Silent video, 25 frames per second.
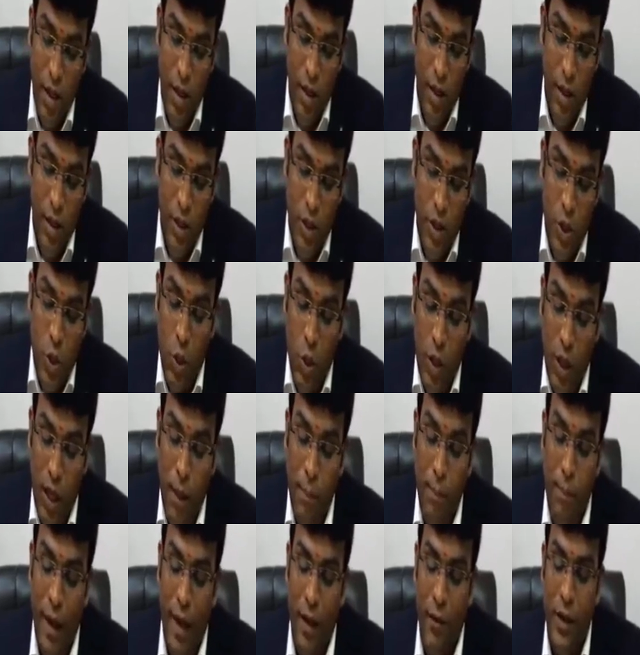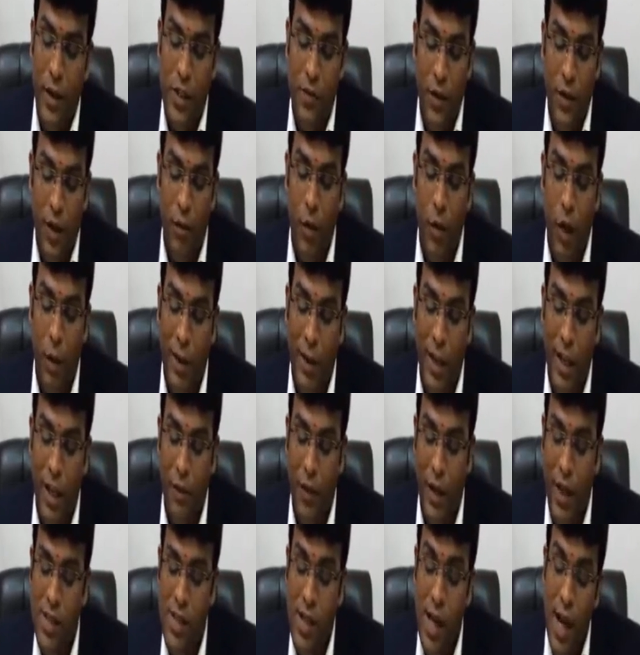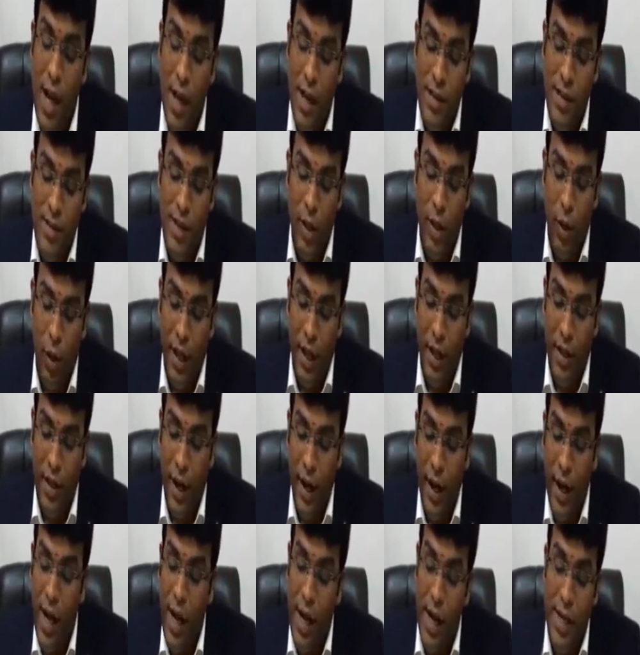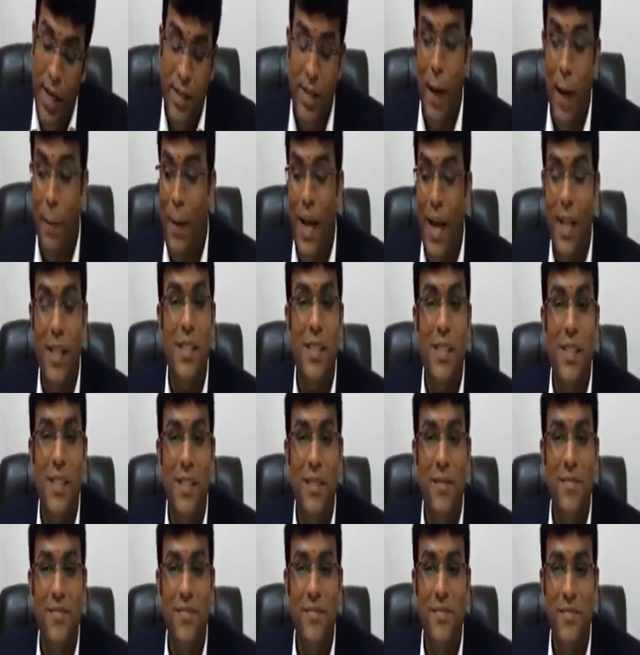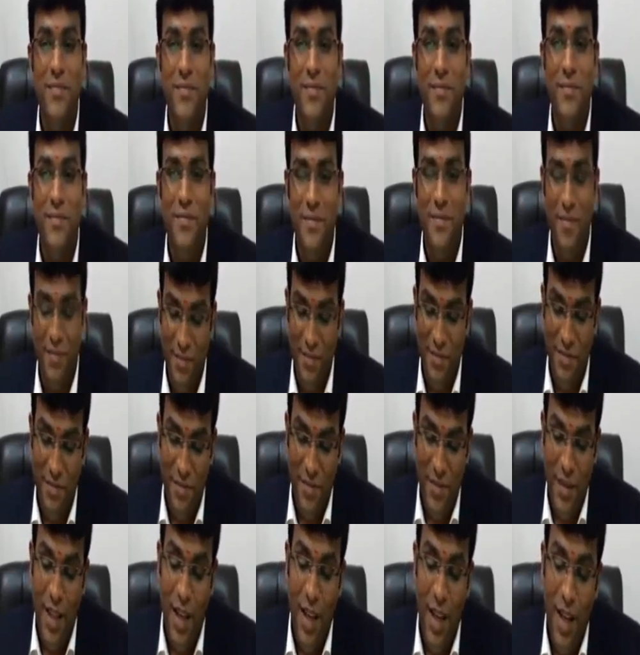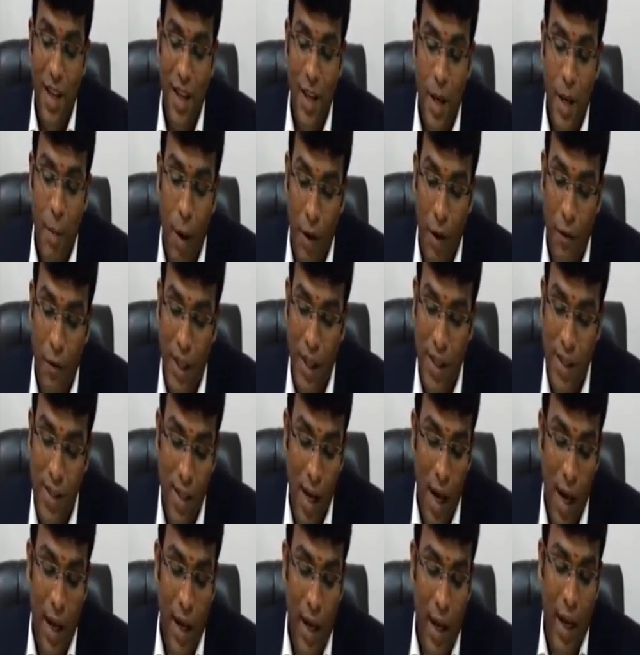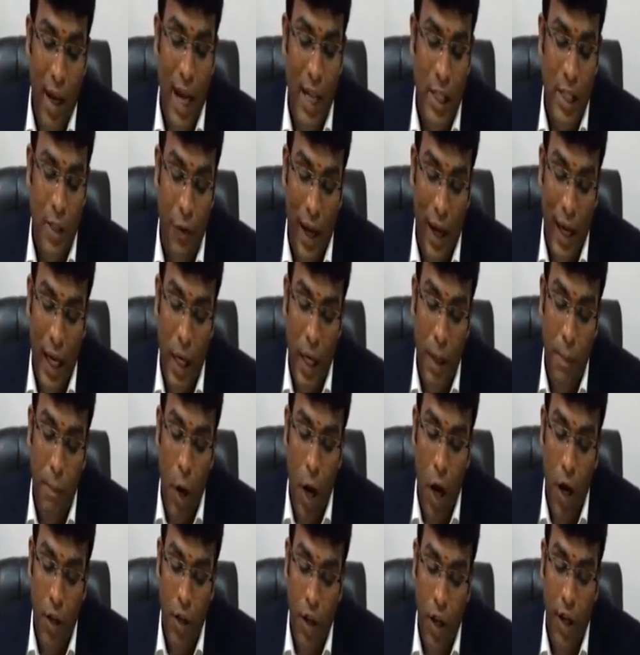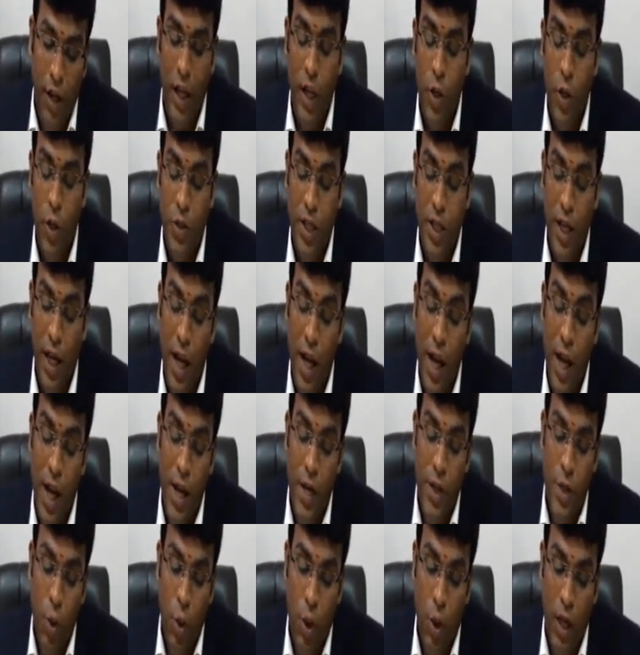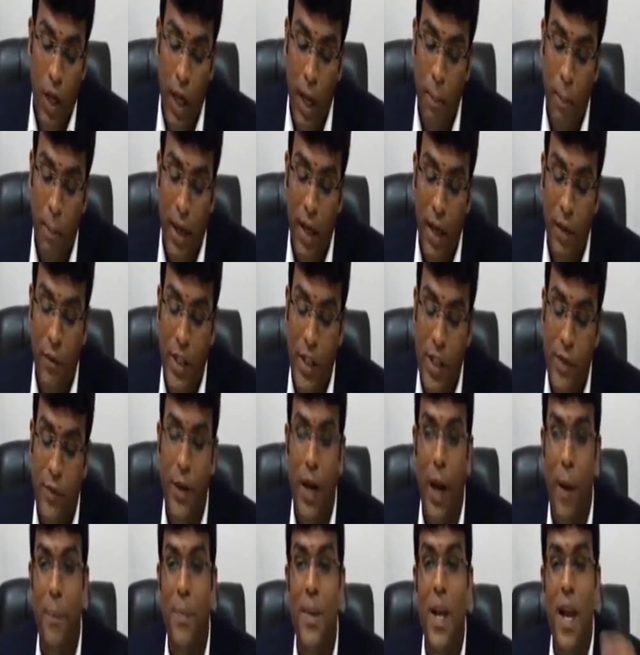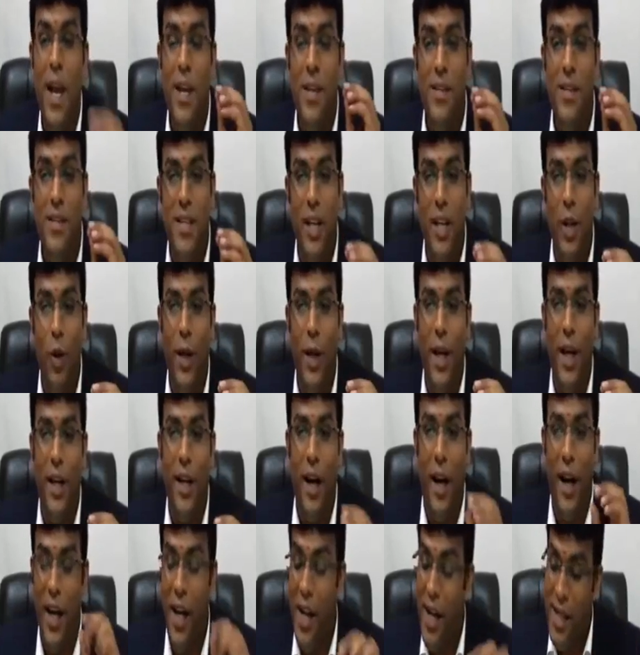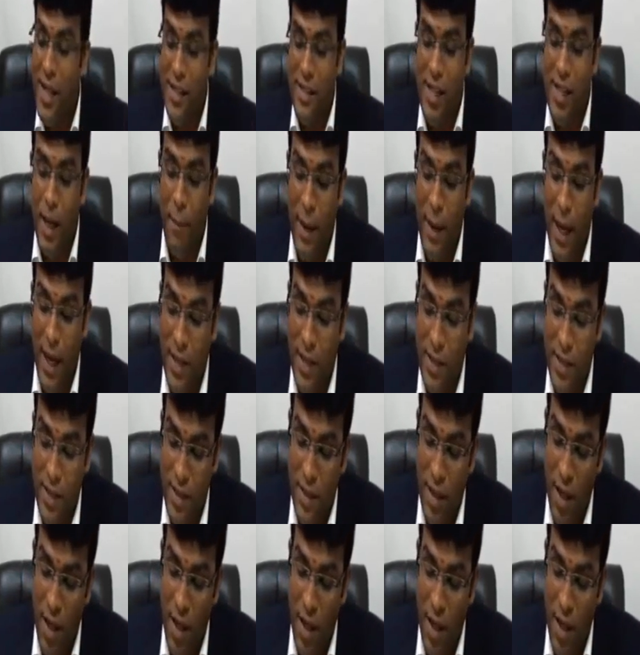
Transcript: To claim benefits from what, my dear friends? Zero rated supplies. Come on, friends. He has filed bond or annuity to claim benefits from zero rated supplies.